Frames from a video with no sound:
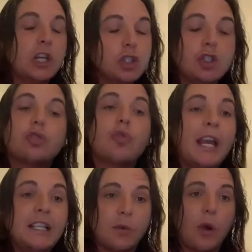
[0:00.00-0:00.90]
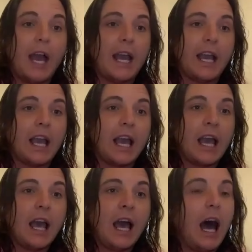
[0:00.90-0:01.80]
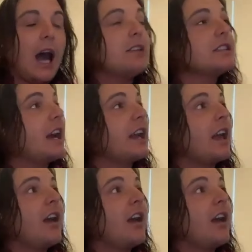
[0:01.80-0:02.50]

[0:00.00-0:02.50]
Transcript: straight away, I was like,